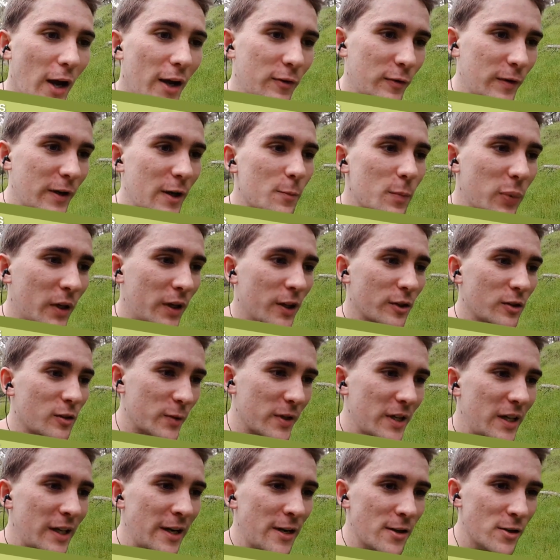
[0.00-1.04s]
I found
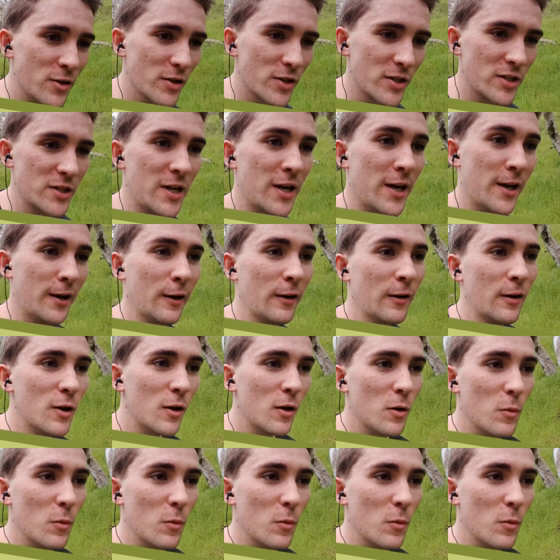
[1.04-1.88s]
plants really interesting,